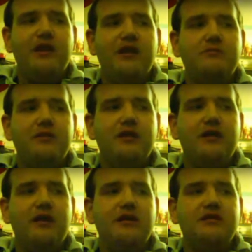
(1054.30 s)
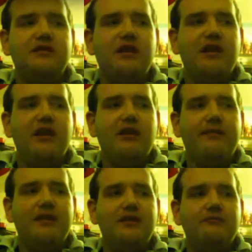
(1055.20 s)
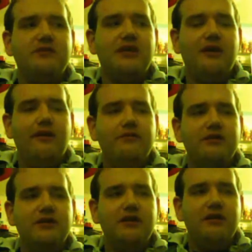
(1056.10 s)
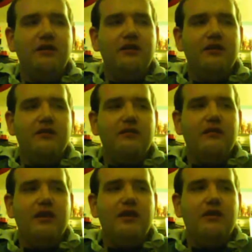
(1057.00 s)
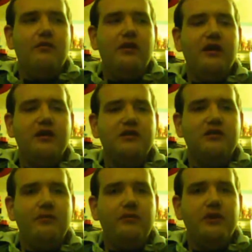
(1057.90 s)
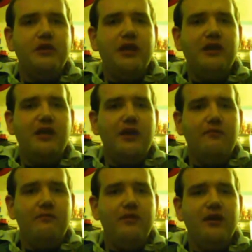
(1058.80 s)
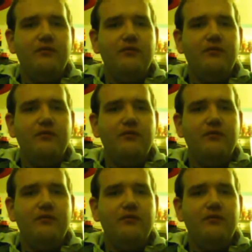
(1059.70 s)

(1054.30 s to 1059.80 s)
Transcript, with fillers: that is because they care about themselves. And they want us to appreciate them